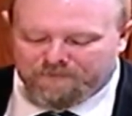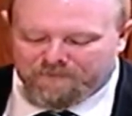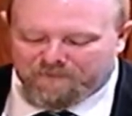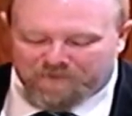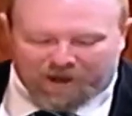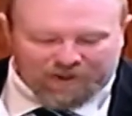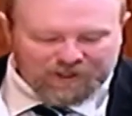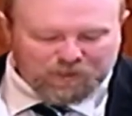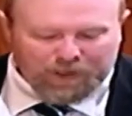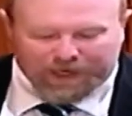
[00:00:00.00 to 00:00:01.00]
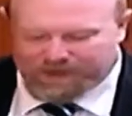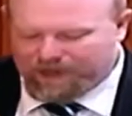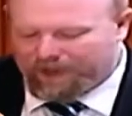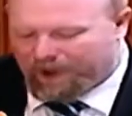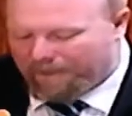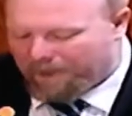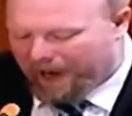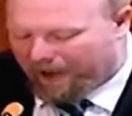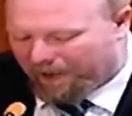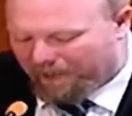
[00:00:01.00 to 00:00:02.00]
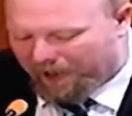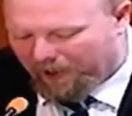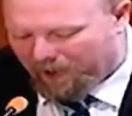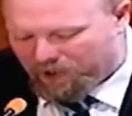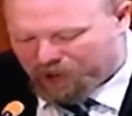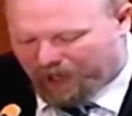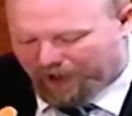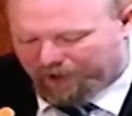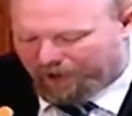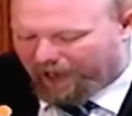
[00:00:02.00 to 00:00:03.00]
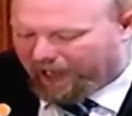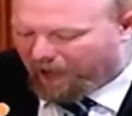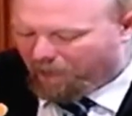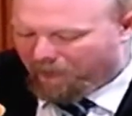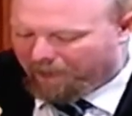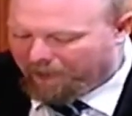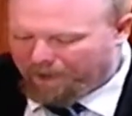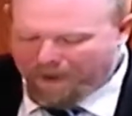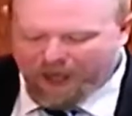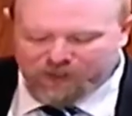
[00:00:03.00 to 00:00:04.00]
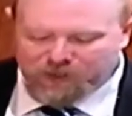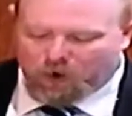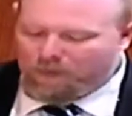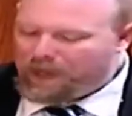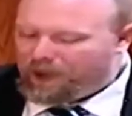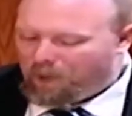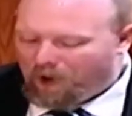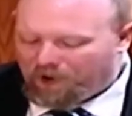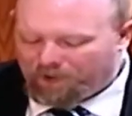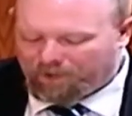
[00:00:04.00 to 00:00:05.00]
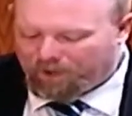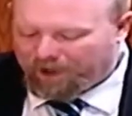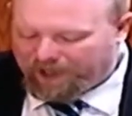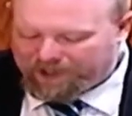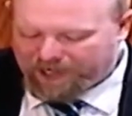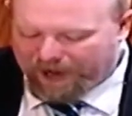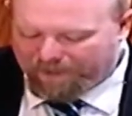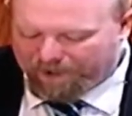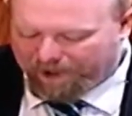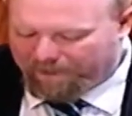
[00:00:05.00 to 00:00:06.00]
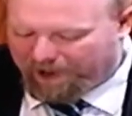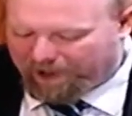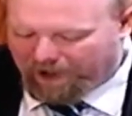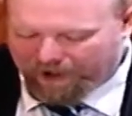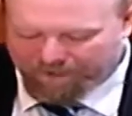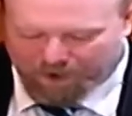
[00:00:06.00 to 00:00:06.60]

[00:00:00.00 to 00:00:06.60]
Now this week, as I thought back on my own childhood, I can remember so many wonderful things happening in my life.